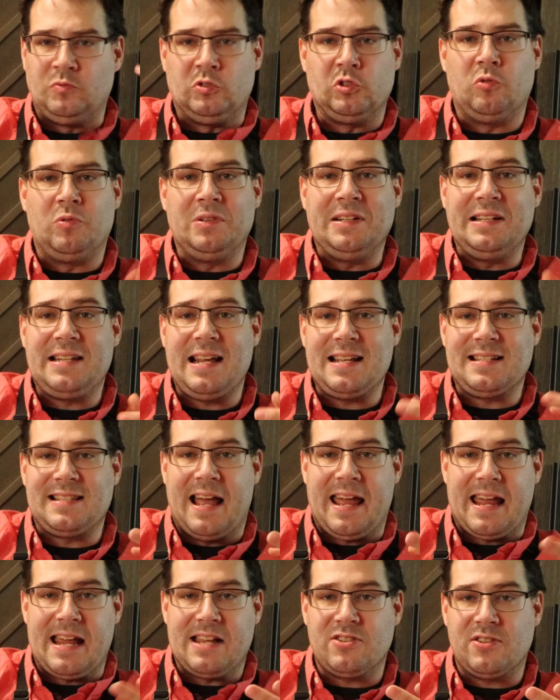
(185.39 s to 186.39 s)
You can really taste the
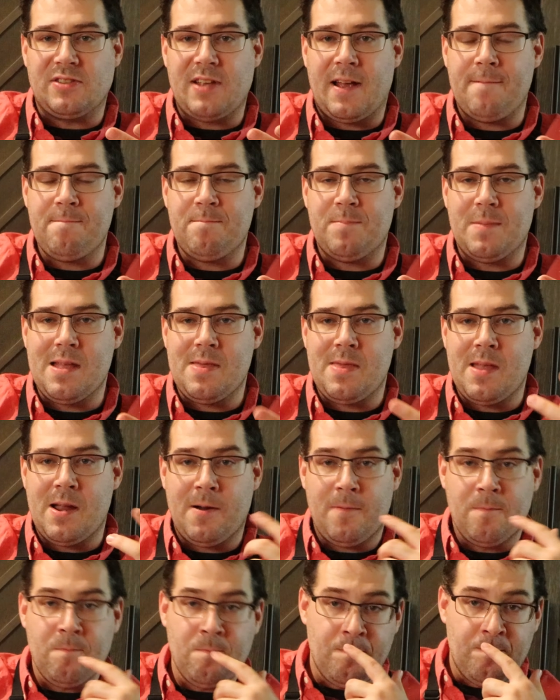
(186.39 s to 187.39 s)
hazelnut in
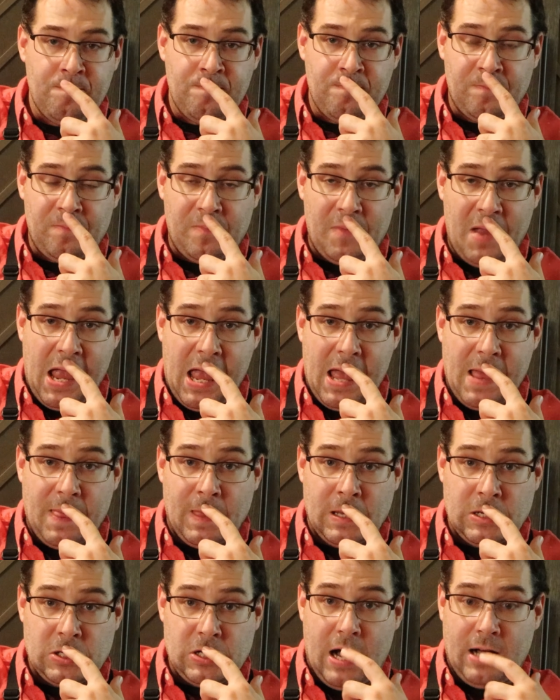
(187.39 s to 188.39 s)
there
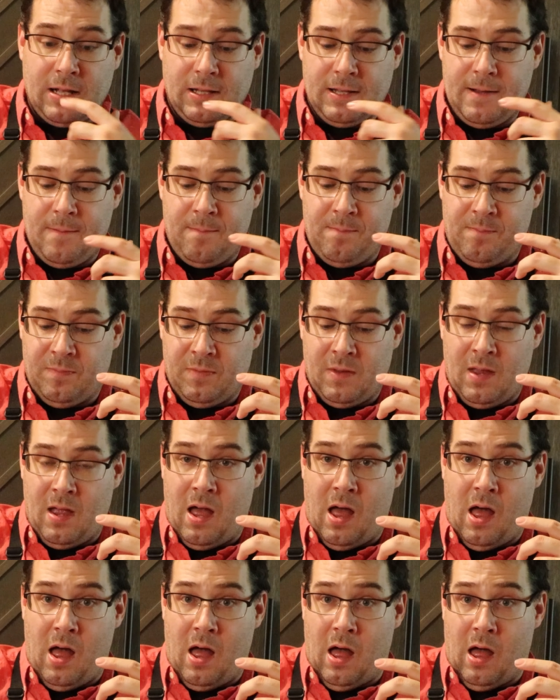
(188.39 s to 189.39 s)
and the chocolate.
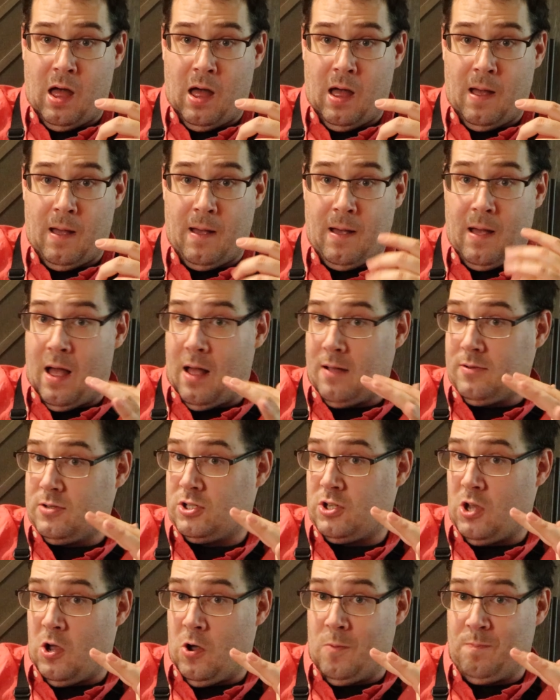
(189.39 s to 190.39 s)

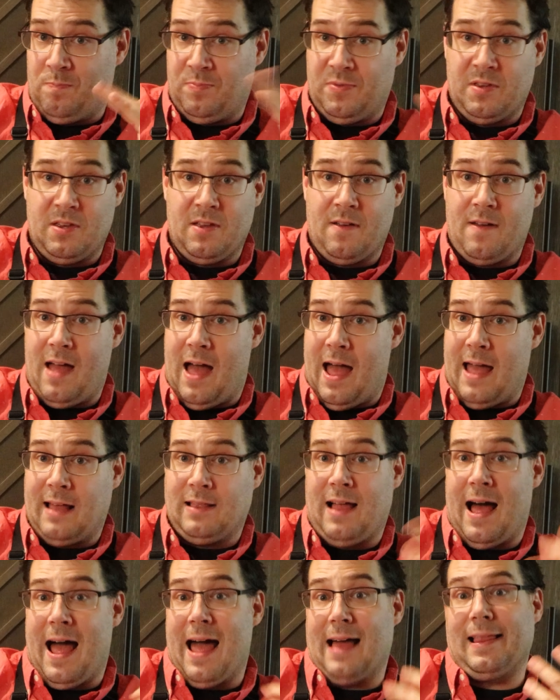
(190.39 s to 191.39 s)
So I
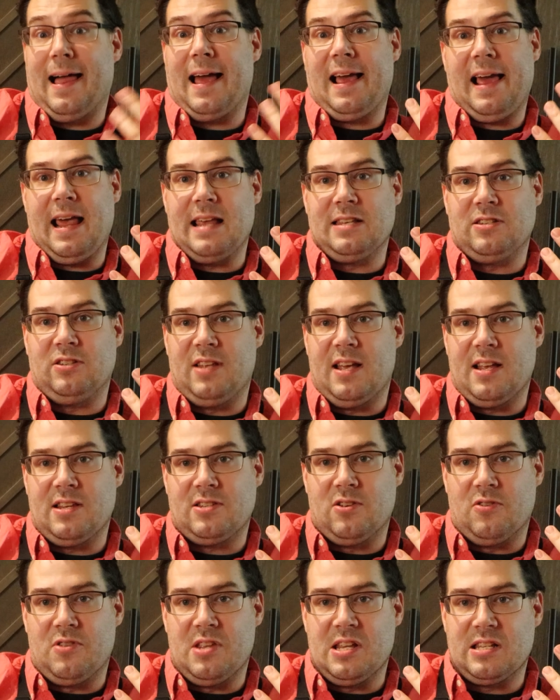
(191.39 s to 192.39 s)
like
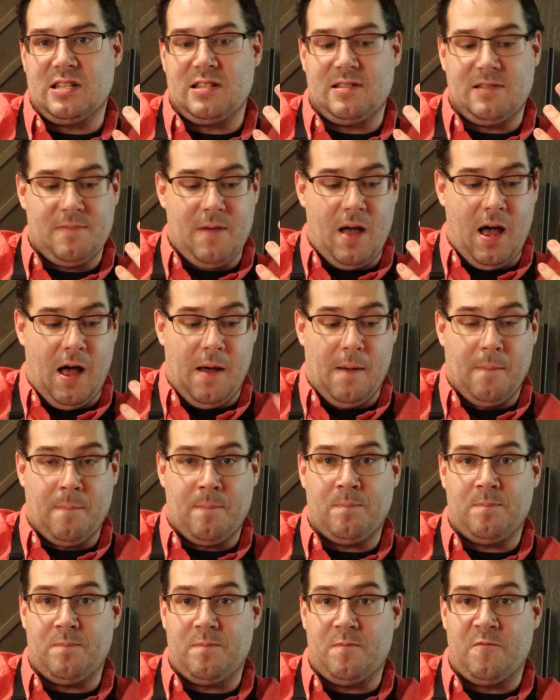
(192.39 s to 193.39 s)
hazelnut. So this
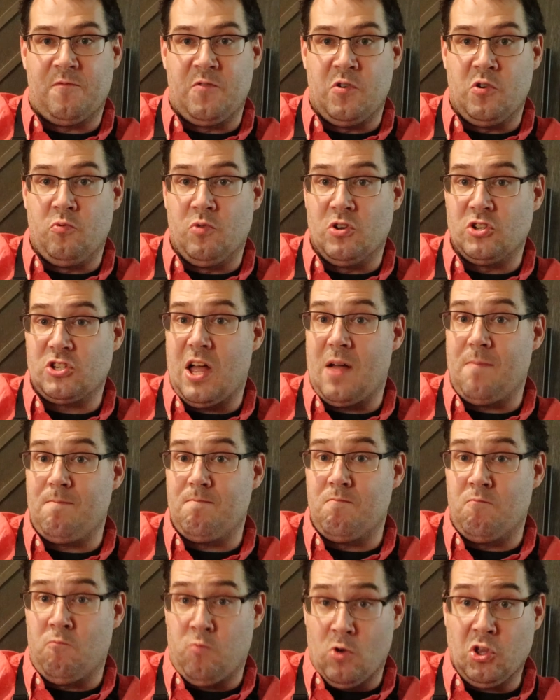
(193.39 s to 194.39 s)
food was
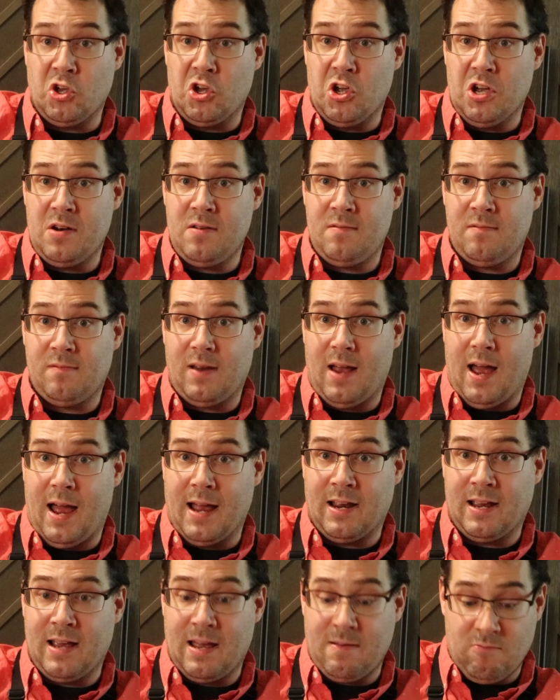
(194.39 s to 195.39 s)
really good.
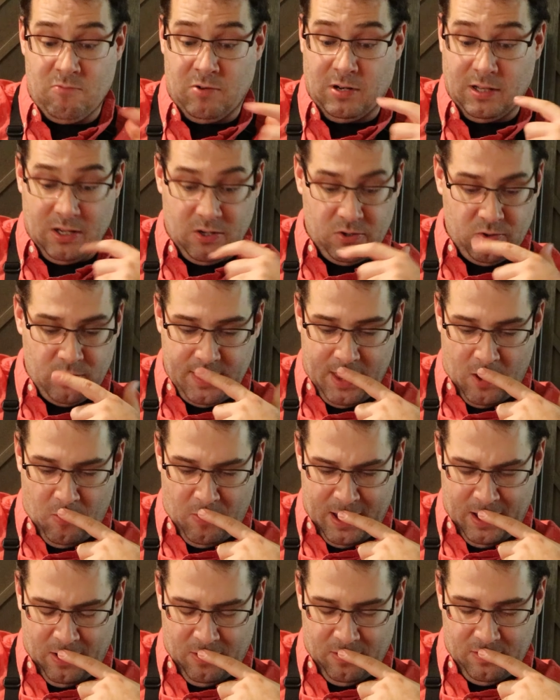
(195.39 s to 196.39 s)
I really enjoyed that.
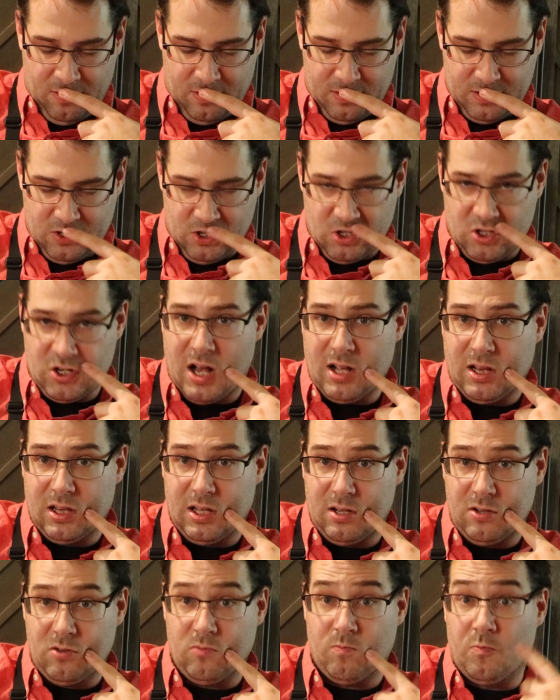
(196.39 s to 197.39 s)
Wow, it's good
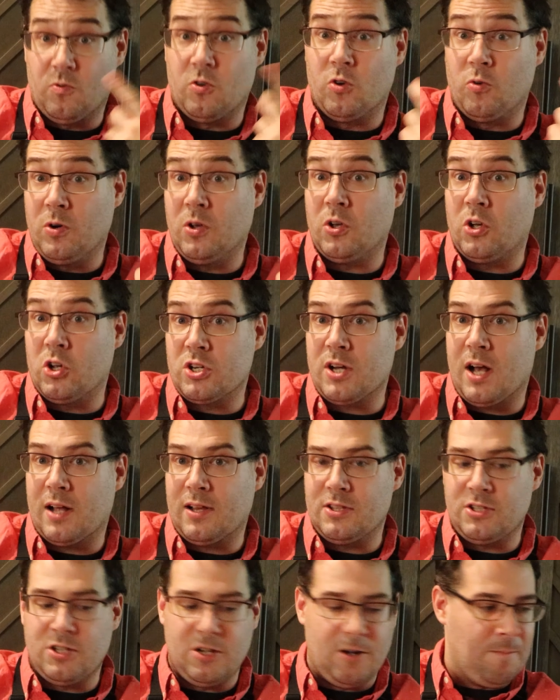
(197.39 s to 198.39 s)
chocolate. Real good
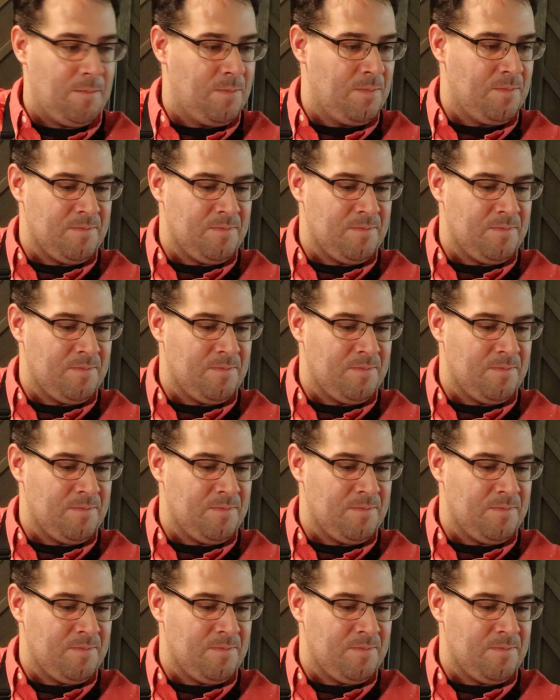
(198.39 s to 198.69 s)
chocolate too.